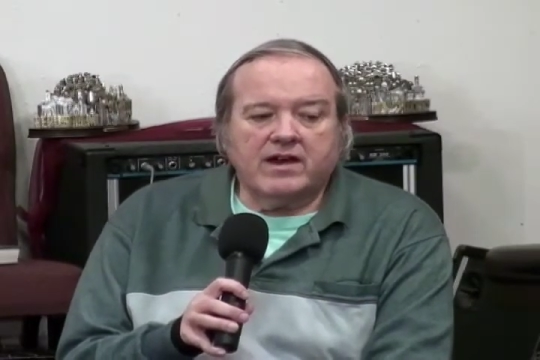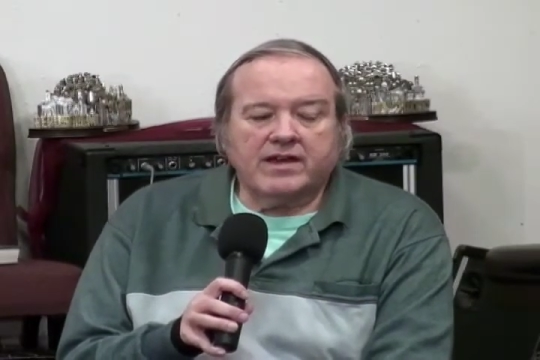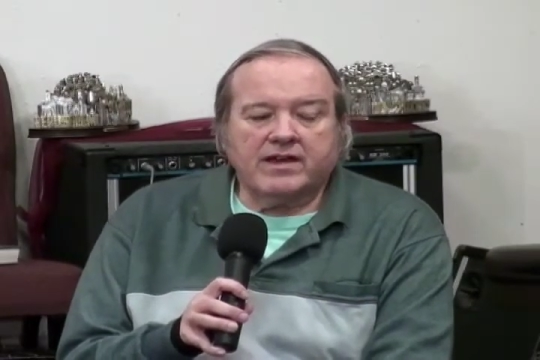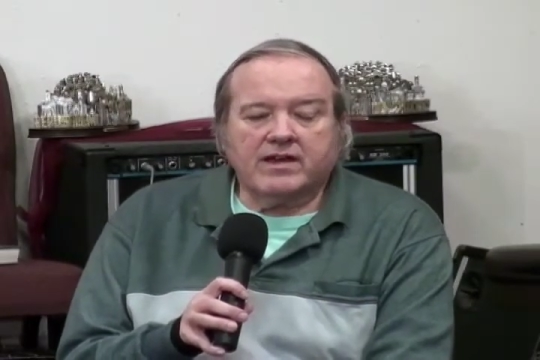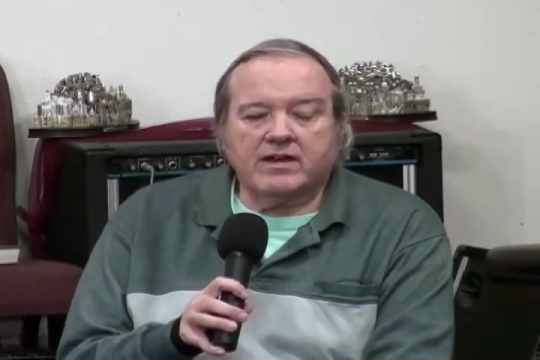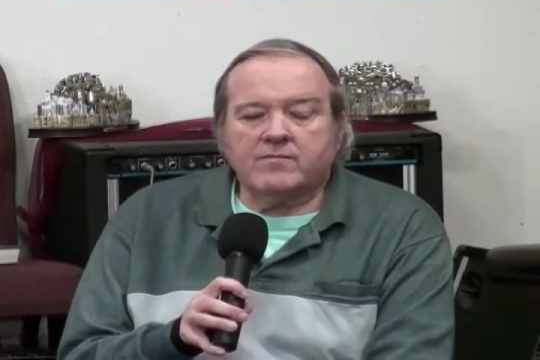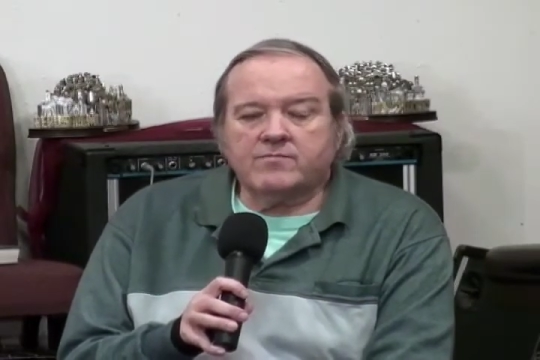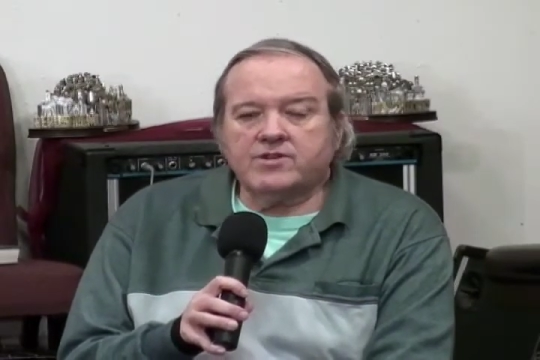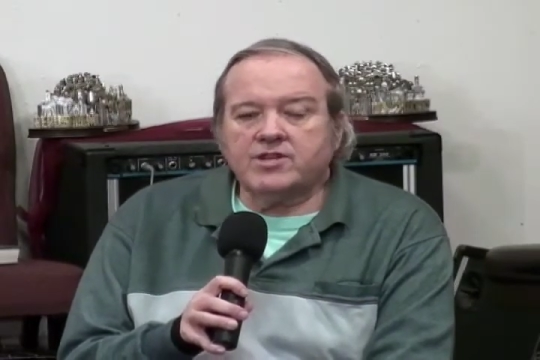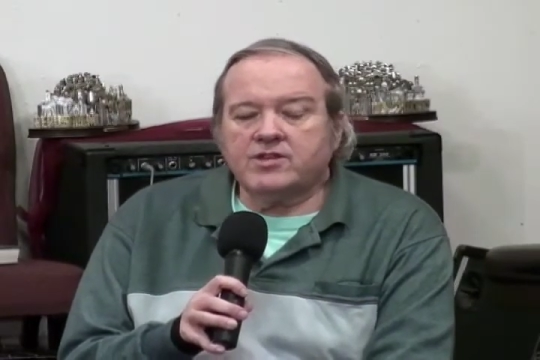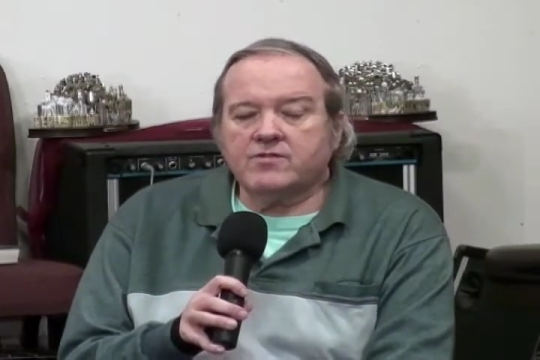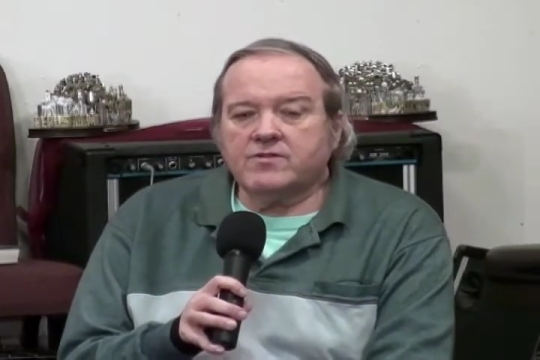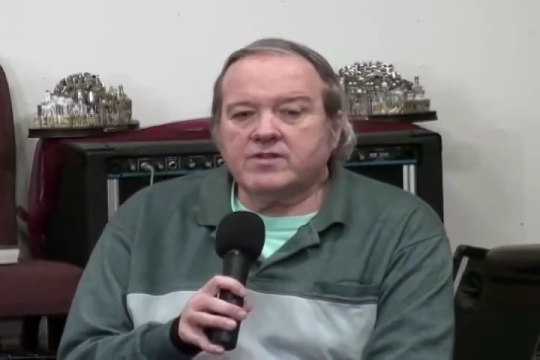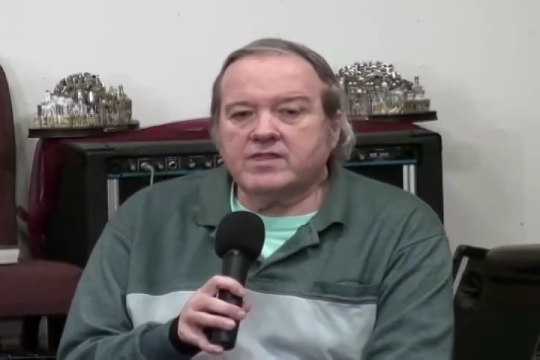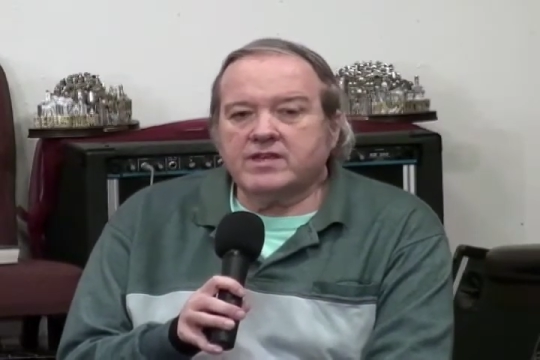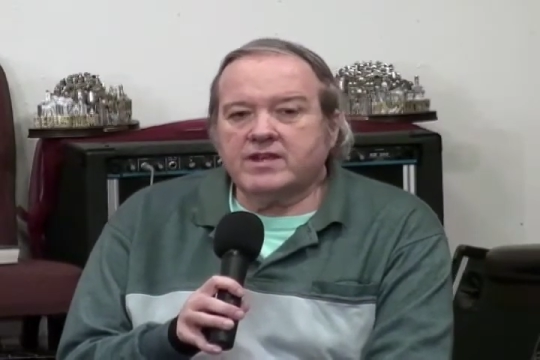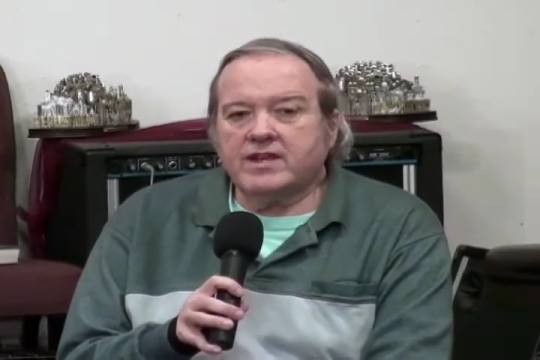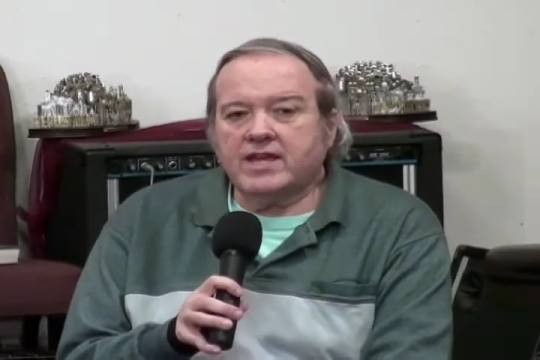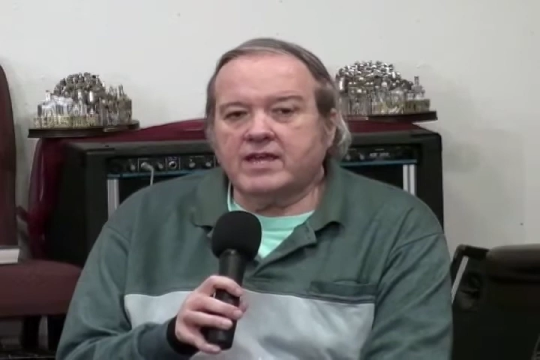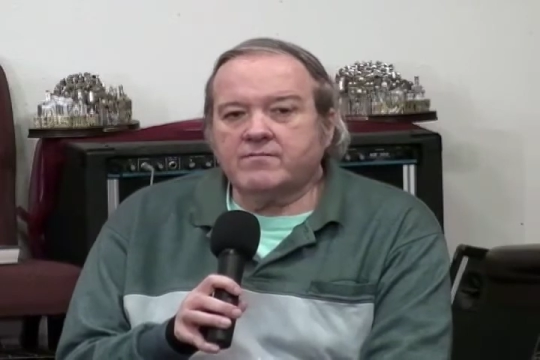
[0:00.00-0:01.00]
come to you in
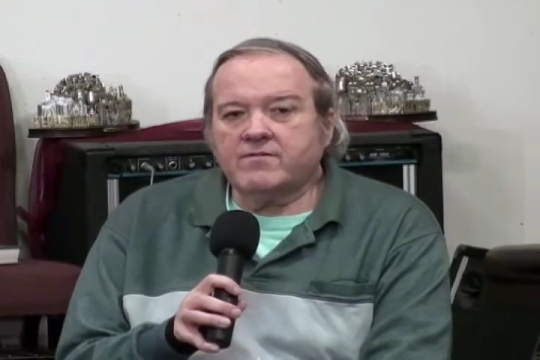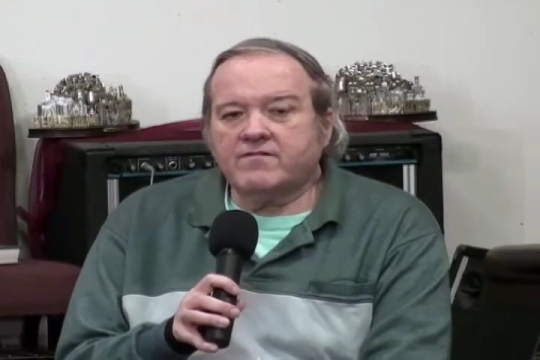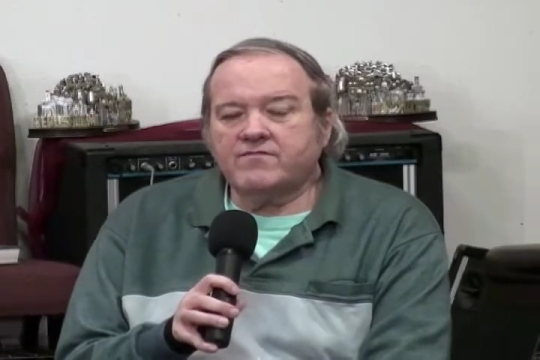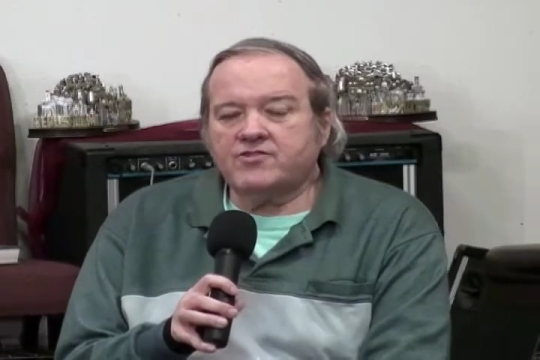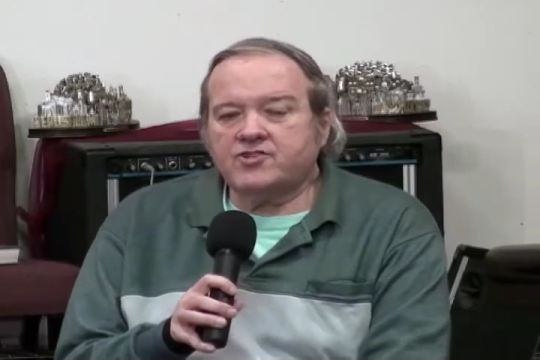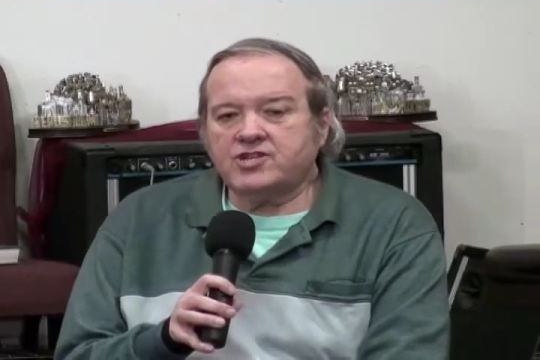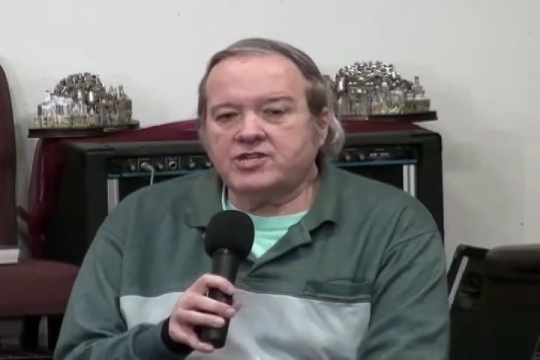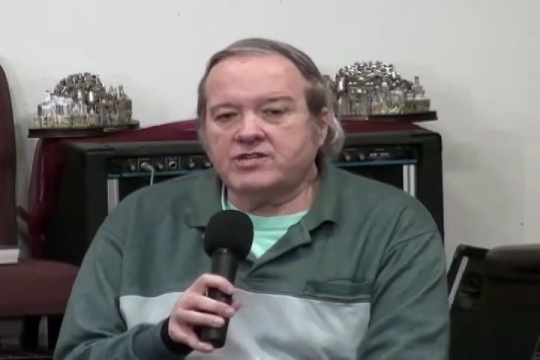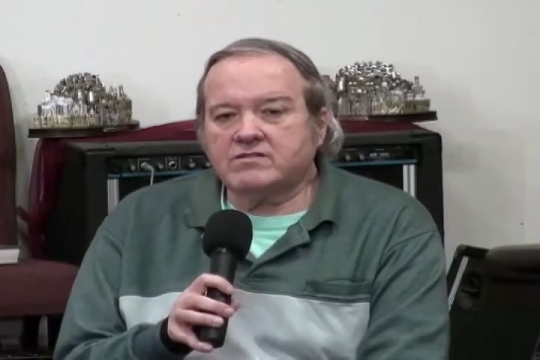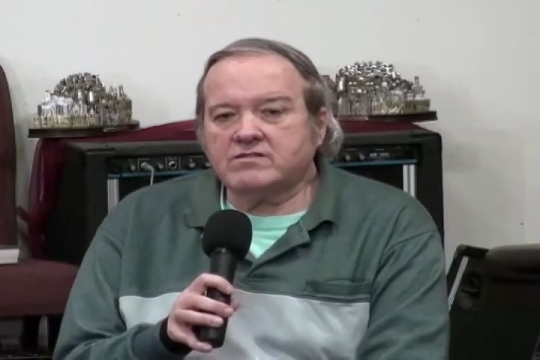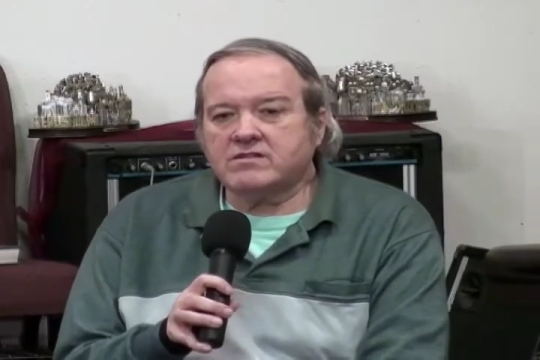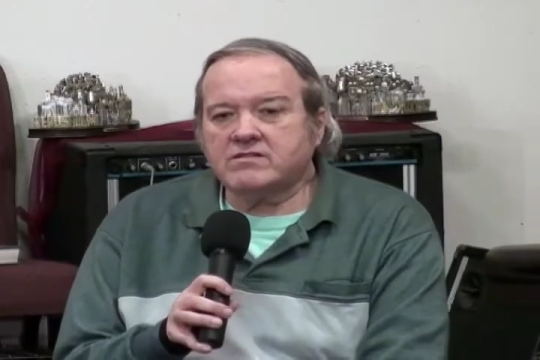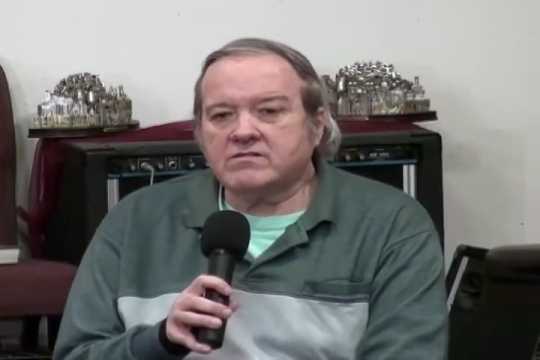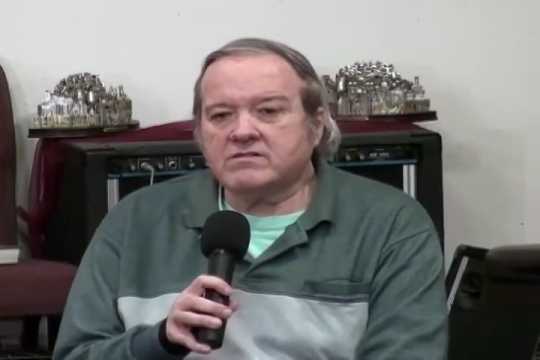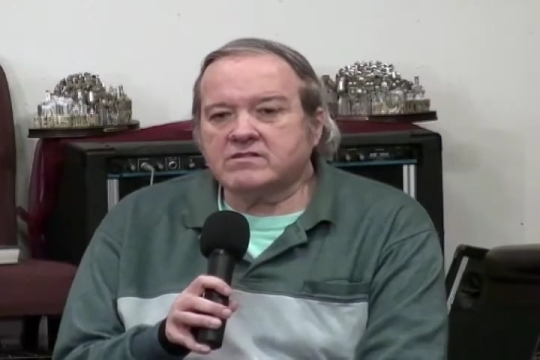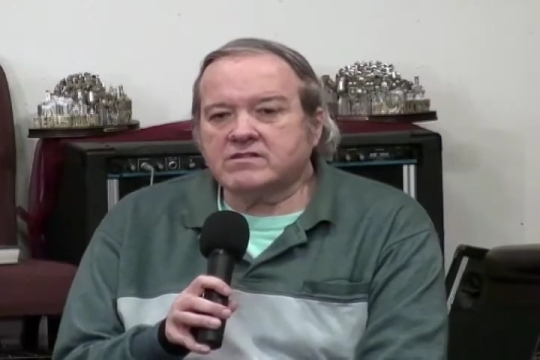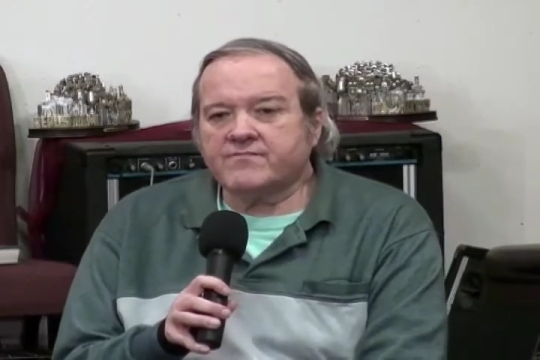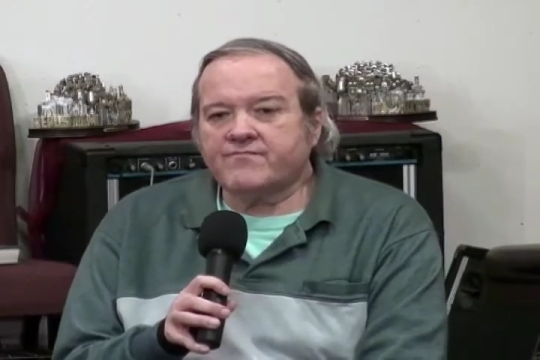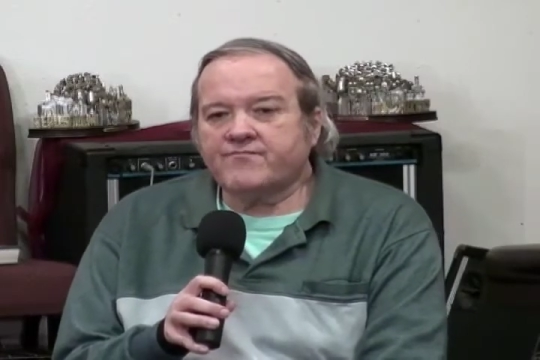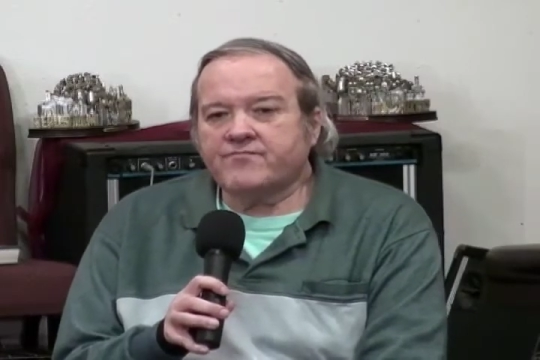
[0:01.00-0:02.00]
the name of
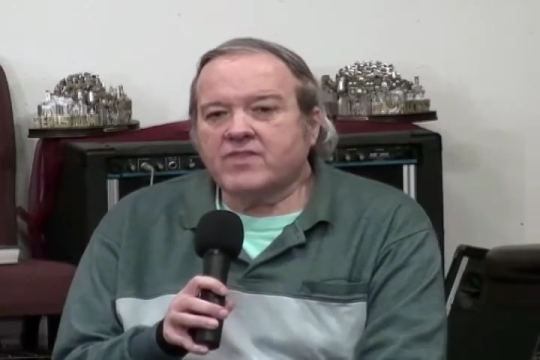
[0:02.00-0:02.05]
Jesus.